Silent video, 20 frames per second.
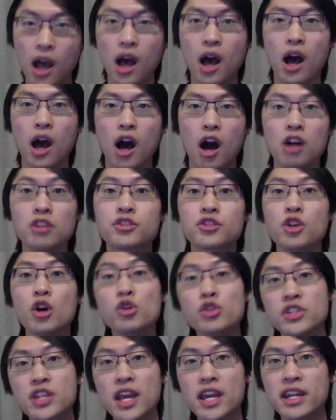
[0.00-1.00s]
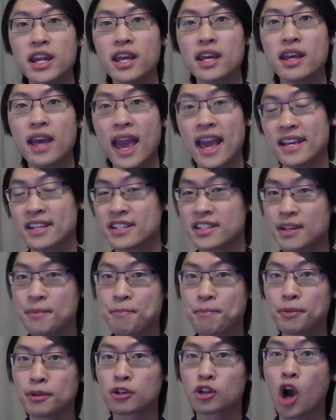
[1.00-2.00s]
Associating a
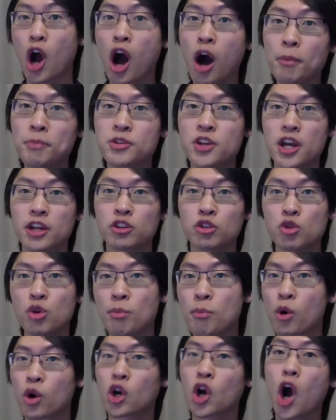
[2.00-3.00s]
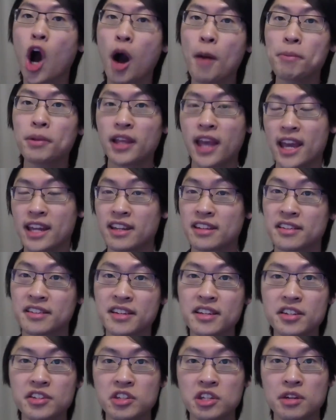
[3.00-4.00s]
simpler object to a more complicated
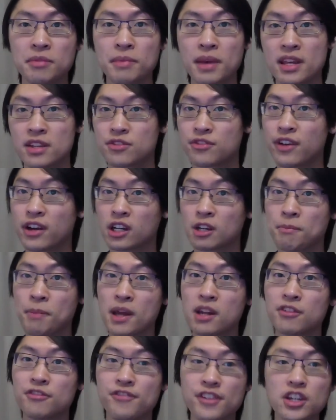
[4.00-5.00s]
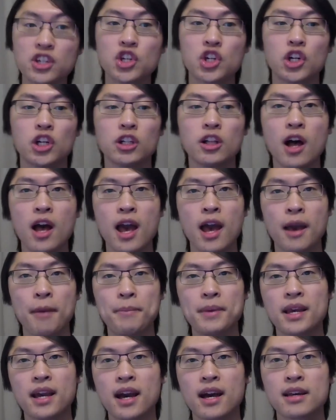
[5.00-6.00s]
system is very beneficial
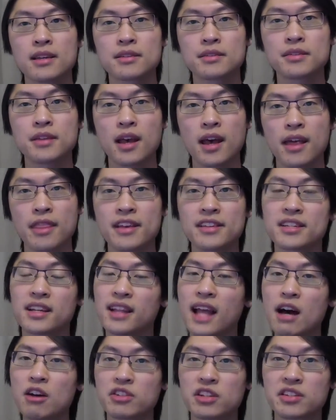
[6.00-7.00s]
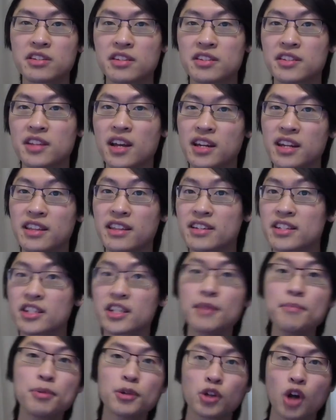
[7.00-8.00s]
because this allows us to study the
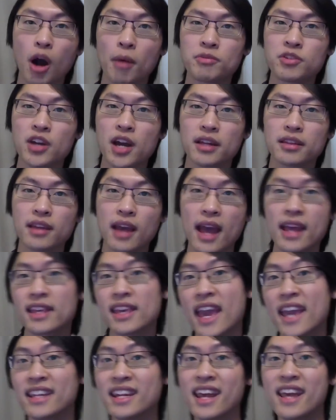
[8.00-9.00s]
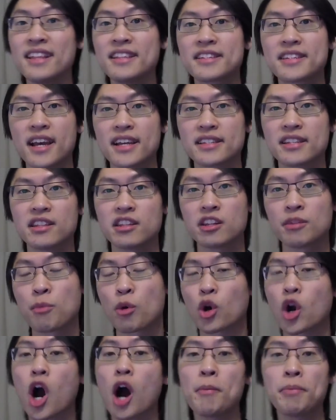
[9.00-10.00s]
simpler object and gain insights into the more
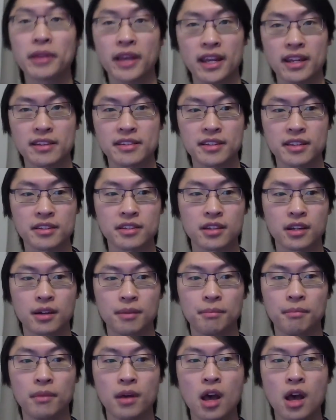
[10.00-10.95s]
complicated system.